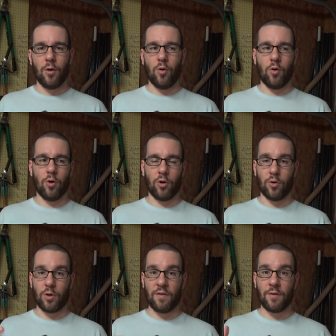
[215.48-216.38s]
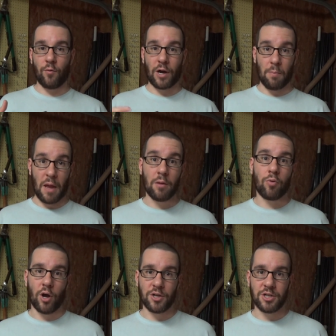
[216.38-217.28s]
or even recommend
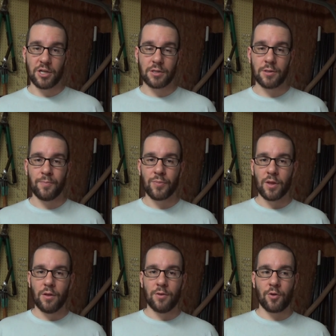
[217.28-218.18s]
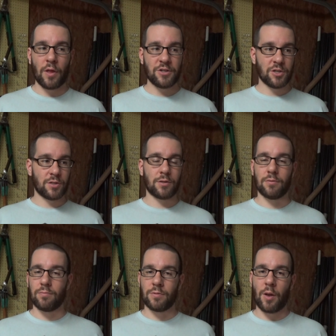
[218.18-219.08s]
projects. So that's
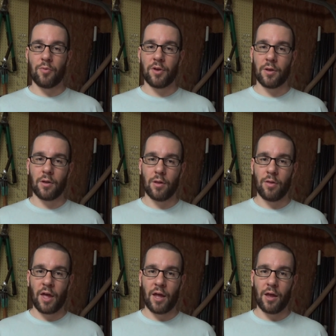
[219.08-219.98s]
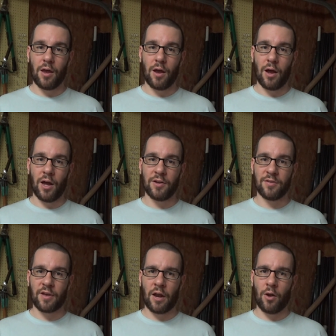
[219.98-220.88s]
just something that I
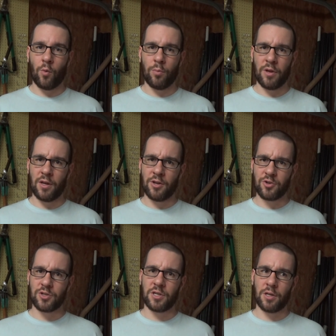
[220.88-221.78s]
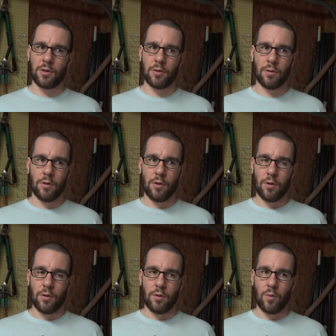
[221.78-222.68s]
decided would be an interesting
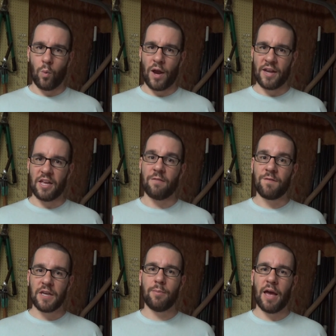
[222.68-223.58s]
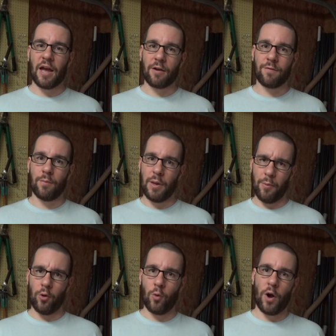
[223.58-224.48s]
way to get feedback from
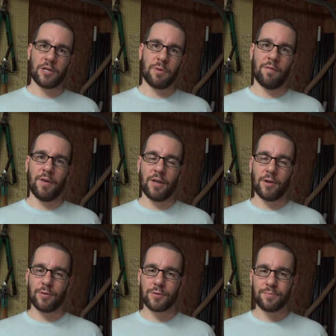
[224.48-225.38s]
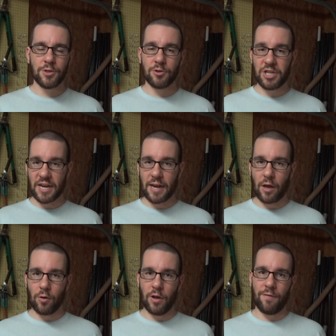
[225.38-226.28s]
people who watch my videos. So check it
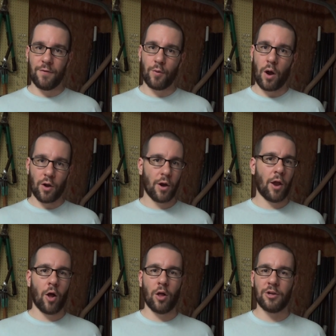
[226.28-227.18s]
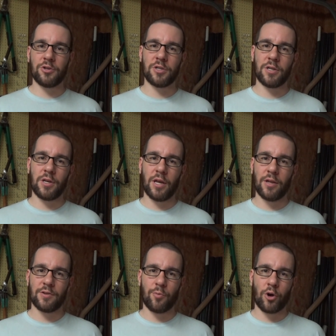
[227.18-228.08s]
out if you are at all interested
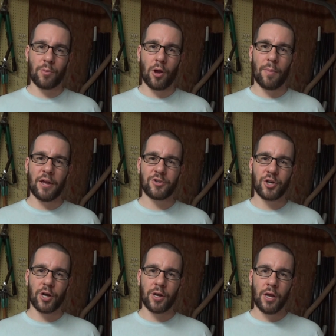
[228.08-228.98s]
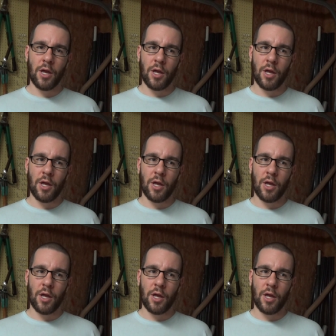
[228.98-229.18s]
in supporting me on Patreon,